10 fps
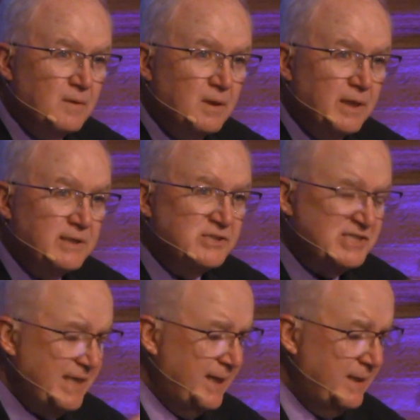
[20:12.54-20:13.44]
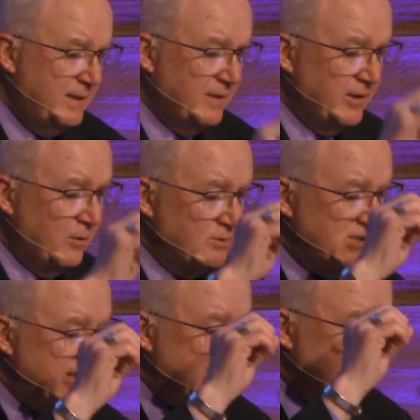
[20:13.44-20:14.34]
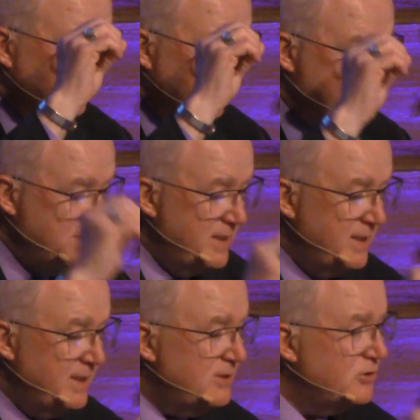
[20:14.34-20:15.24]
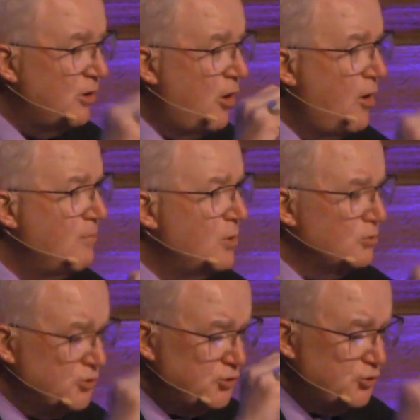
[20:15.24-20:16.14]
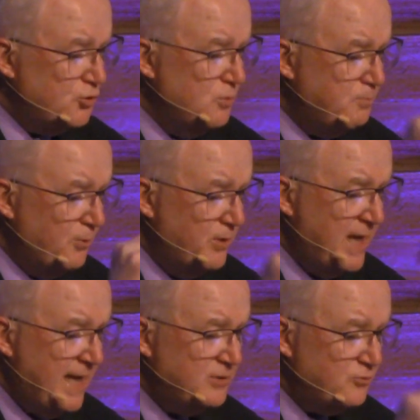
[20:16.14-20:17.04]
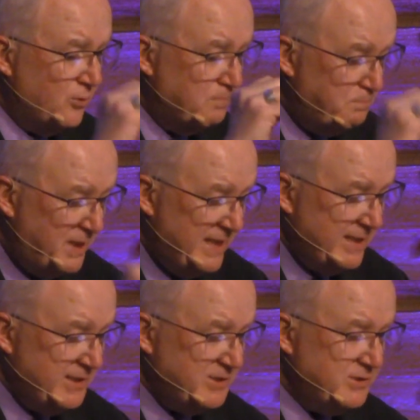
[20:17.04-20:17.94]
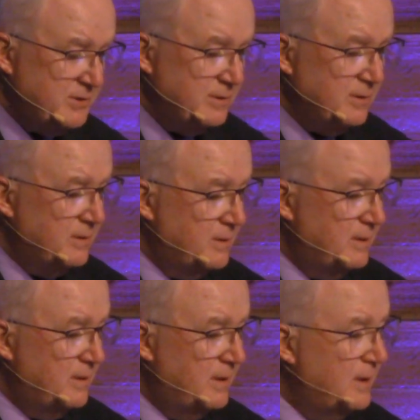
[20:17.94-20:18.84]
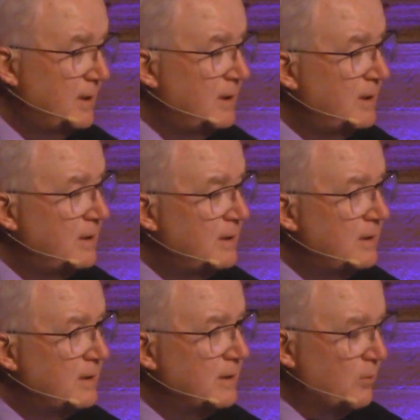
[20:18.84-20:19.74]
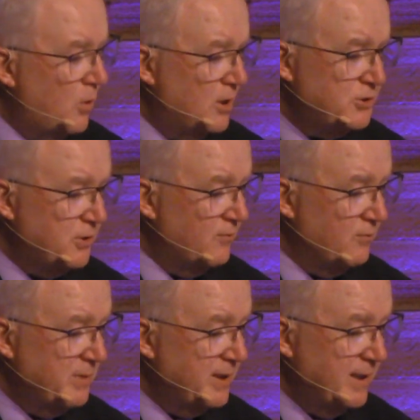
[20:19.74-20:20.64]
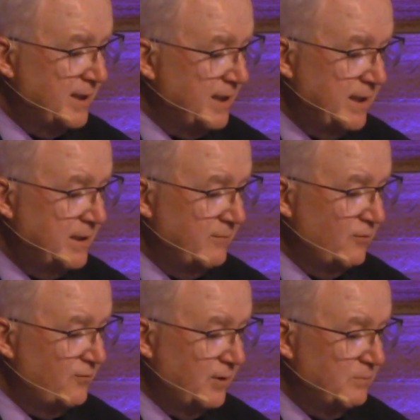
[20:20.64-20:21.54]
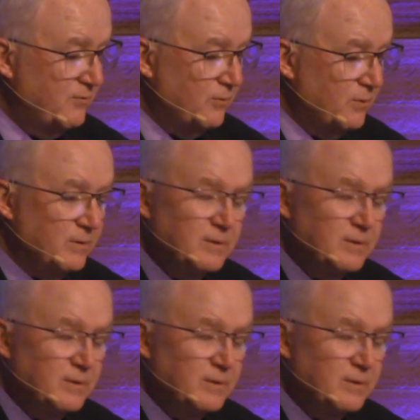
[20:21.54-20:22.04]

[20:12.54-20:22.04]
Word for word: Instead, there was this tremendous, almost supernatural peace that washed over me like I had never felt before.